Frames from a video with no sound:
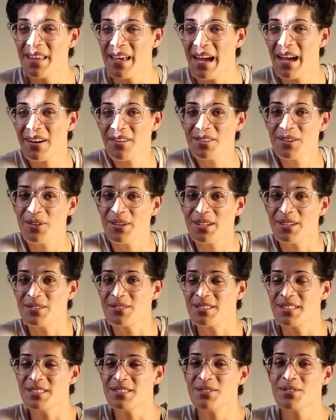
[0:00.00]
I don't know what
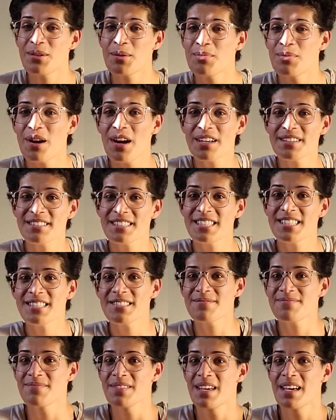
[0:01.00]
goes into the process.
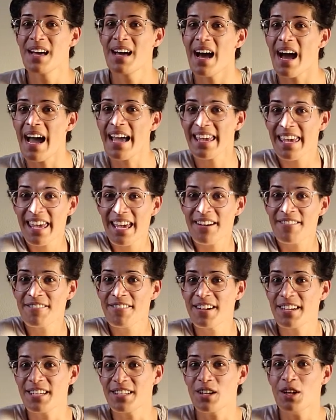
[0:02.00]
I can't
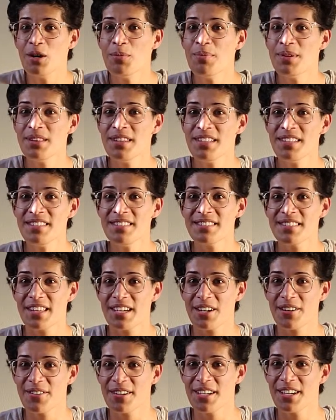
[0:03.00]
fucking open this.
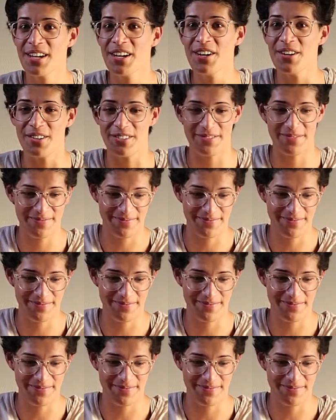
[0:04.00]
There we go.